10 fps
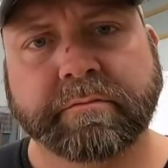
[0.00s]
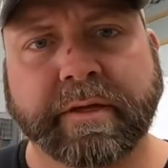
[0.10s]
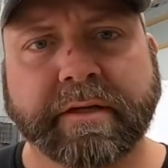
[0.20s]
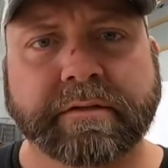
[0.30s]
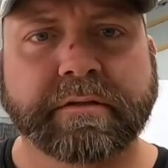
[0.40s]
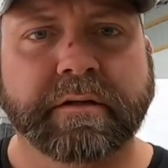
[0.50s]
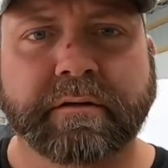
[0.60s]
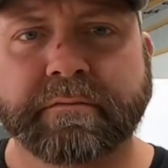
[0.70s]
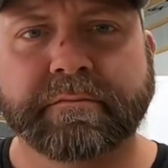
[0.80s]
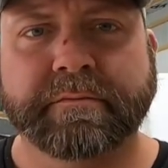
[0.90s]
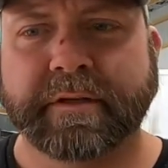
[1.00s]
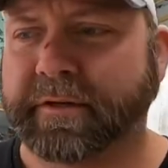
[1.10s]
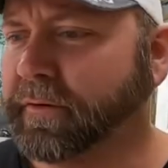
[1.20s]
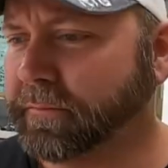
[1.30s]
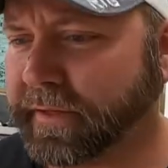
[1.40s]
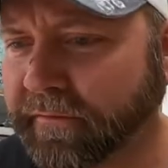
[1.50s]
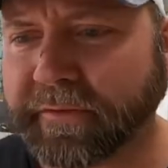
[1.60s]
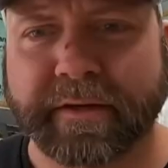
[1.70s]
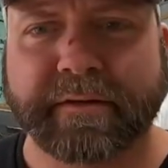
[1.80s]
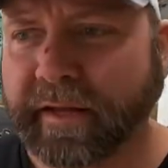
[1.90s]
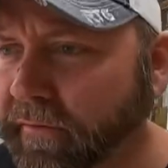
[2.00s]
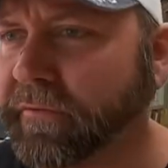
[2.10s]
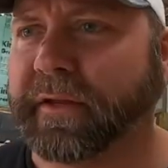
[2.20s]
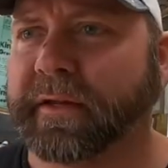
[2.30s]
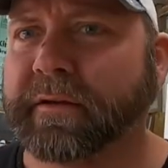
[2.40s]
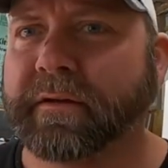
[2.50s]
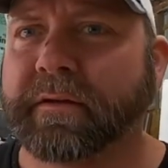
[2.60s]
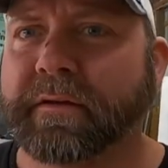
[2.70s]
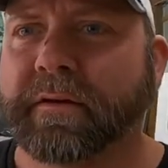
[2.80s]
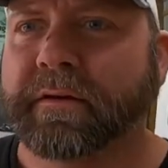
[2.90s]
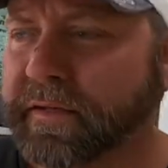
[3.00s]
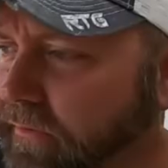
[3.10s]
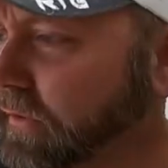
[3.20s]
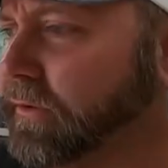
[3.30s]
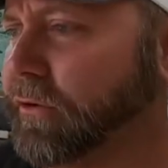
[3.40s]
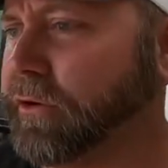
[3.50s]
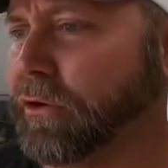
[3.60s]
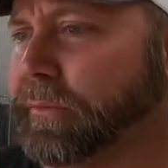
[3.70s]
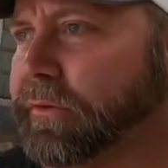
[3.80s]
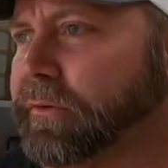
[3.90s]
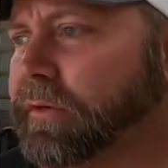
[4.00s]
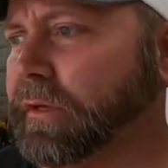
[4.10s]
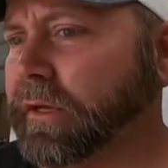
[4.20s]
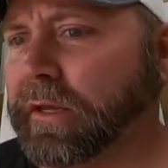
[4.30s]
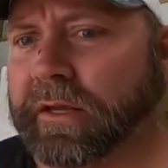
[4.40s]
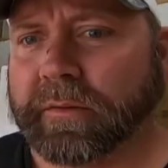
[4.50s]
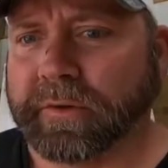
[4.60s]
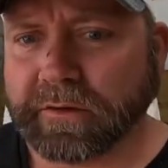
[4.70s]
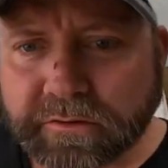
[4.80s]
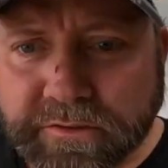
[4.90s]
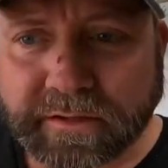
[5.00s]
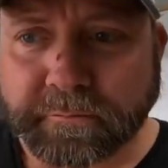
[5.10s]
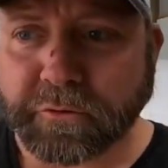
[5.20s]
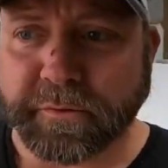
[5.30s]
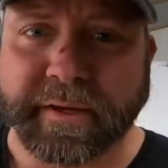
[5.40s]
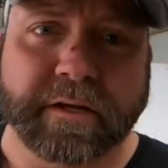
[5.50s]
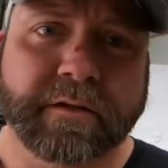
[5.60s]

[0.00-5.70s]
Because, you know, I'm definitely not a carpenter. But it looks like I'm going to be a